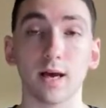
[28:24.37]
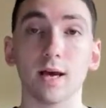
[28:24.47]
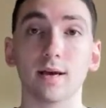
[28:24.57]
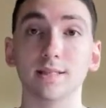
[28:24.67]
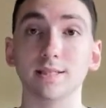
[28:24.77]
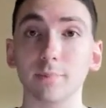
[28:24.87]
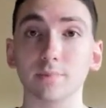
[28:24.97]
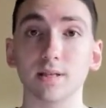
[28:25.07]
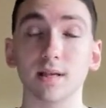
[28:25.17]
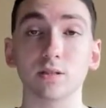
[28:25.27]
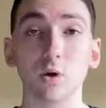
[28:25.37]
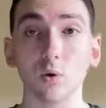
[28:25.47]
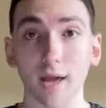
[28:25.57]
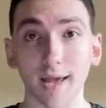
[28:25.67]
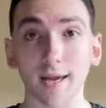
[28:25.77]
accept that it's
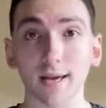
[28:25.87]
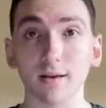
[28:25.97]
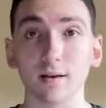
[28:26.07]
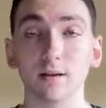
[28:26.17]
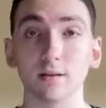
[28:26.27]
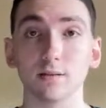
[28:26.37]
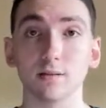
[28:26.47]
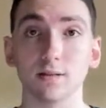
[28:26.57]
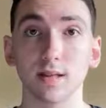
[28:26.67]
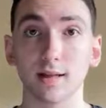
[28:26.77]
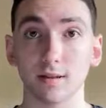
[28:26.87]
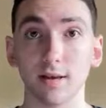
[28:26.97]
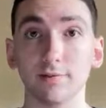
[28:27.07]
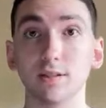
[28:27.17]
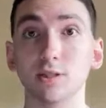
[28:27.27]
okay, that
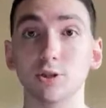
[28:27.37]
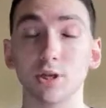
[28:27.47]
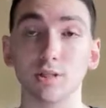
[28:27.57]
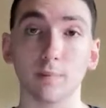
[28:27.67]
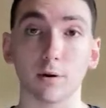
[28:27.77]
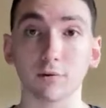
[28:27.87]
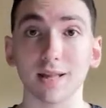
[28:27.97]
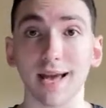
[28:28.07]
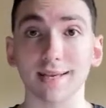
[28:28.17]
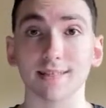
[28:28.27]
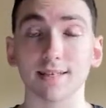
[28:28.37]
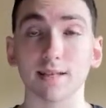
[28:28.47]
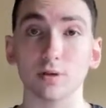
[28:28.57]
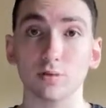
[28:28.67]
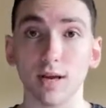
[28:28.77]
life isn't just about relaxing, that
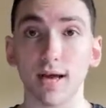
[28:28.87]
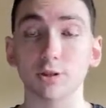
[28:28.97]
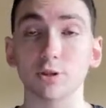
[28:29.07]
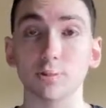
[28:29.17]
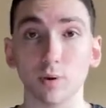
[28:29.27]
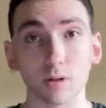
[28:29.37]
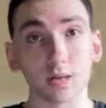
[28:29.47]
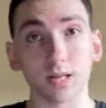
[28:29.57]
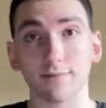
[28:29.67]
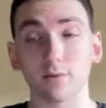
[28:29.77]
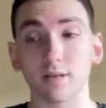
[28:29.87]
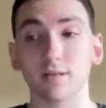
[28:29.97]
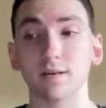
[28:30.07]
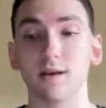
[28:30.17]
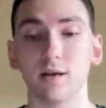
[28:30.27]
you can actually put a little effort in.